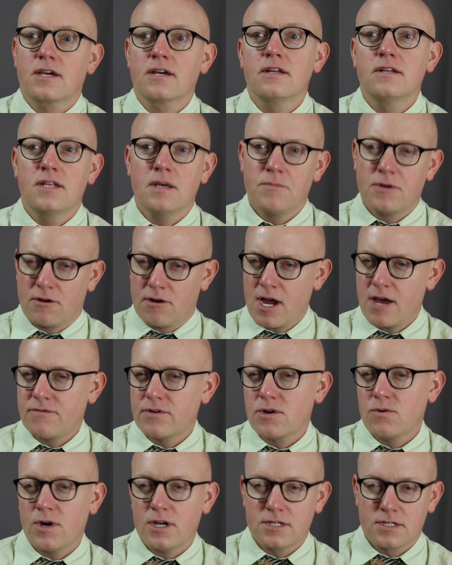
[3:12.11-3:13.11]
kind of
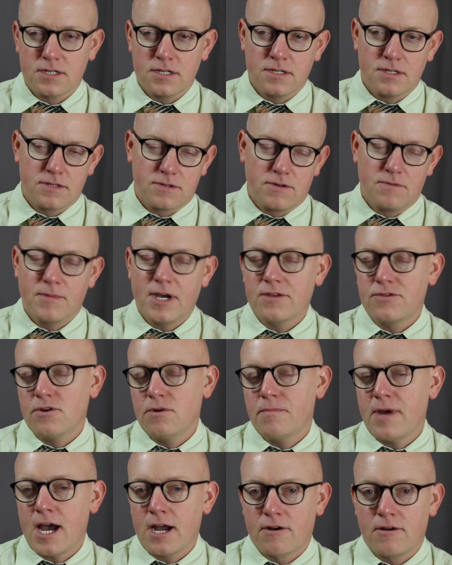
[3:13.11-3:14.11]
demographic questions or about
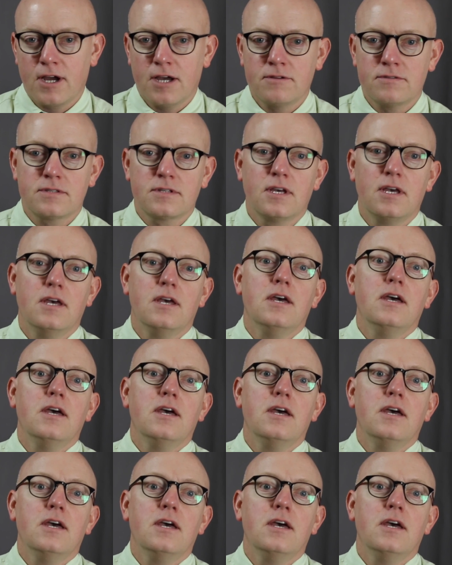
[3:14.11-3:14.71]
their backgrounds.